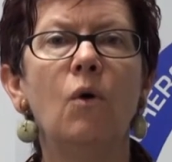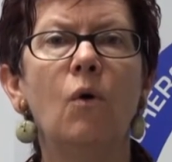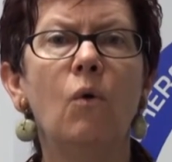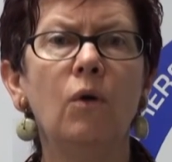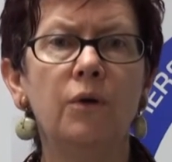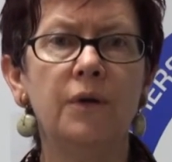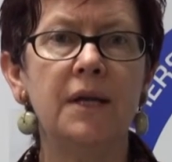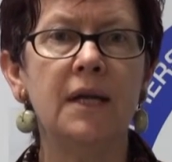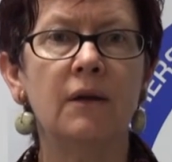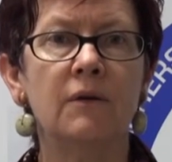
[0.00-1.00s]
or
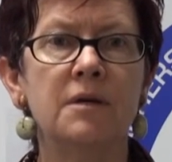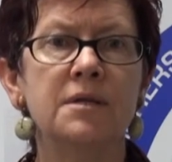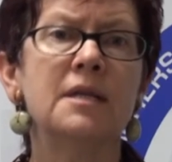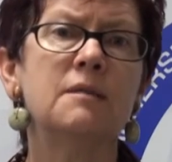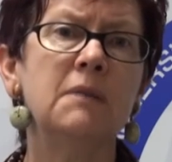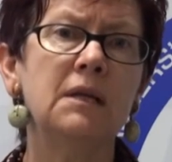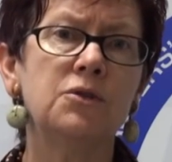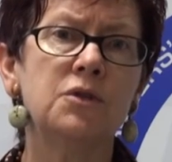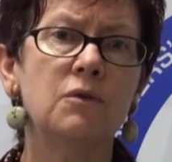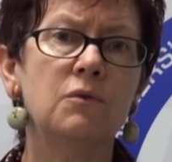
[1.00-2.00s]
learning areas. That's
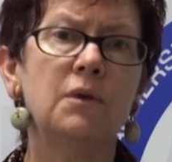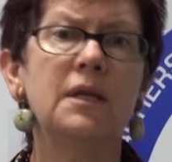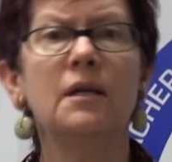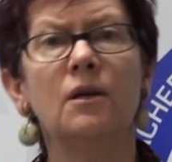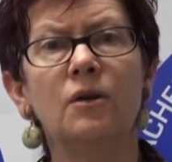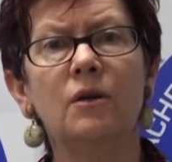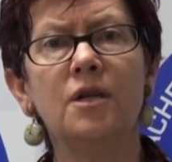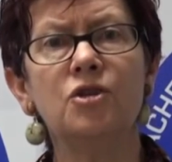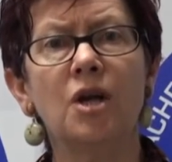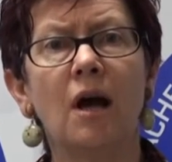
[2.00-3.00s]
middle schooling,
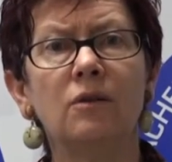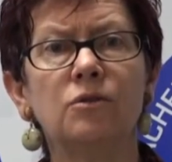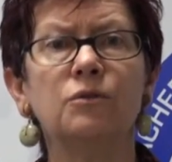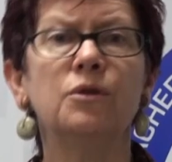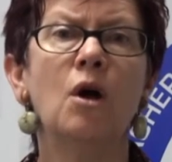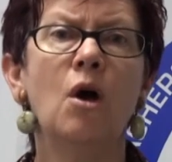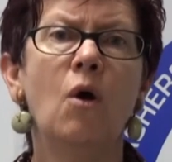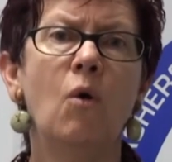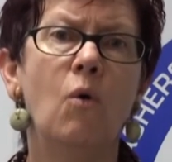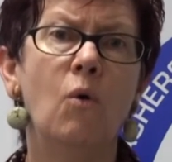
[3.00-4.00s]
early childhood,
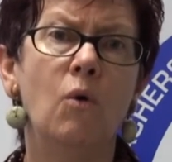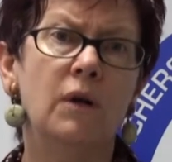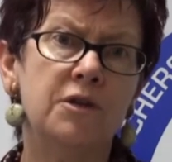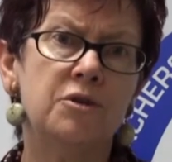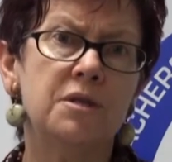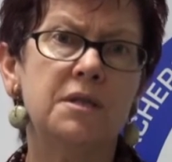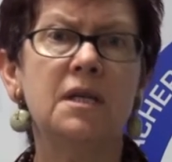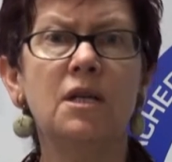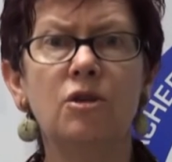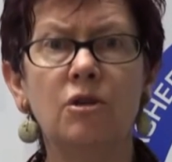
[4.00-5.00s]
or
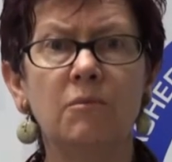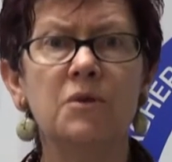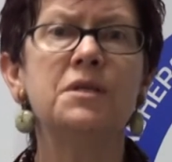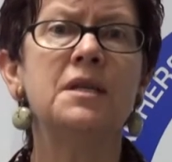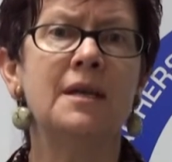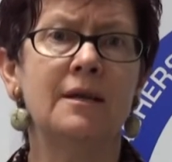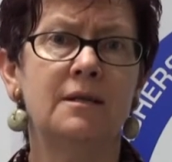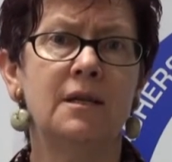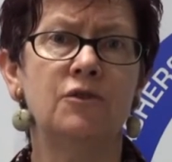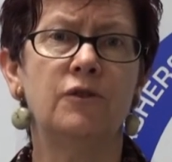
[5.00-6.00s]
literacy, numeracy,
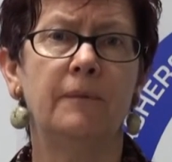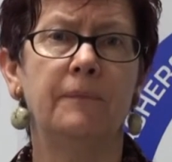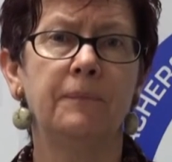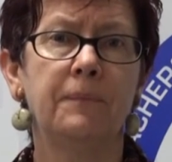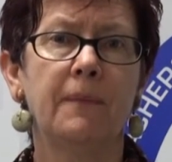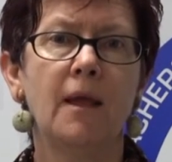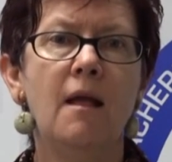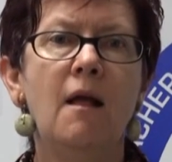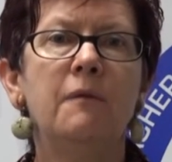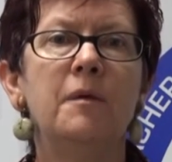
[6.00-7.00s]
etc.
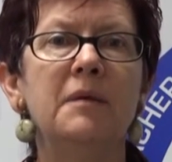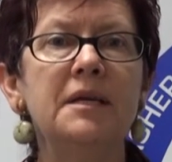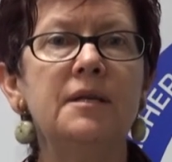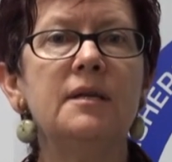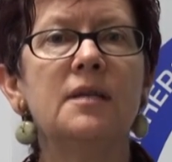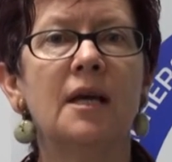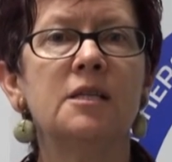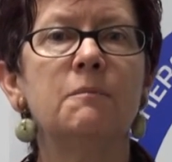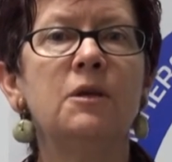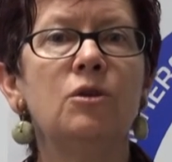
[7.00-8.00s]
The meetings are
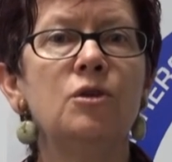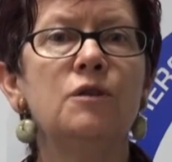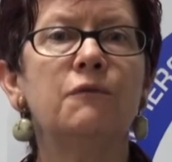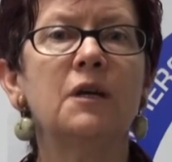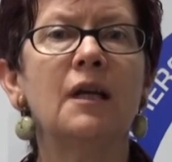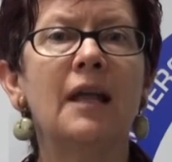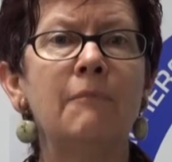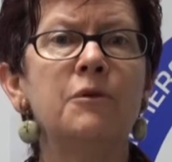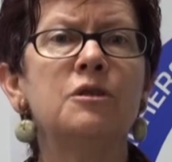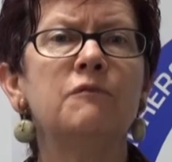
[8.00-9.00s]
to be used for
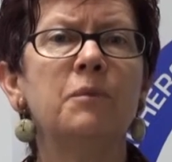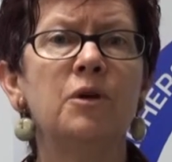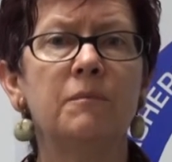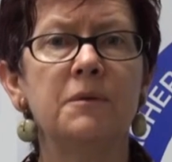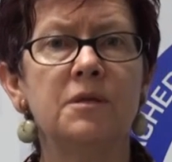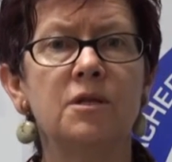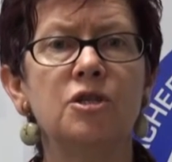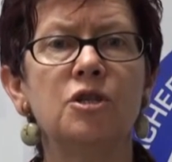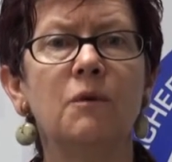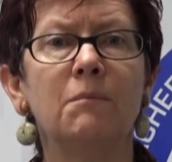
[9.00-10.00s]
collaborative
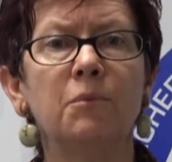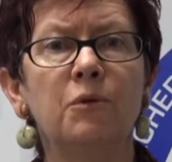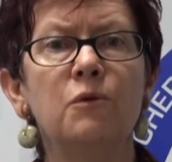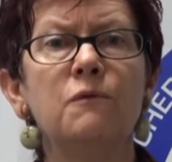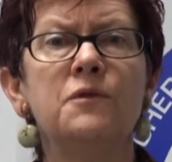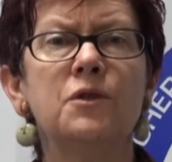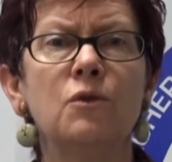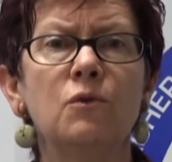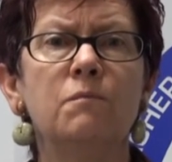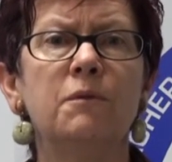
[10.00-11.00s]
purposes to improve
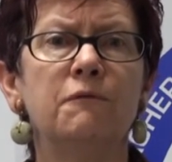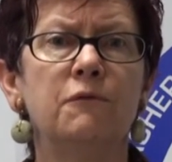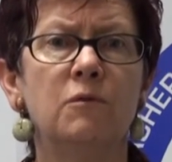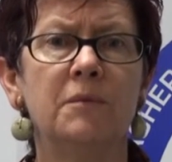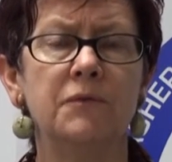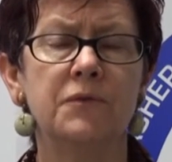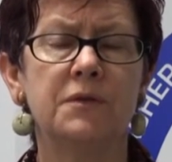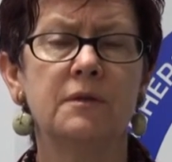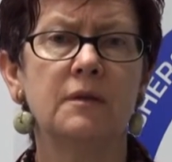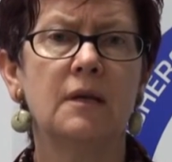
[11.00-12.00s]
school
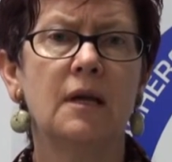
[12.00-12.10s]
performance.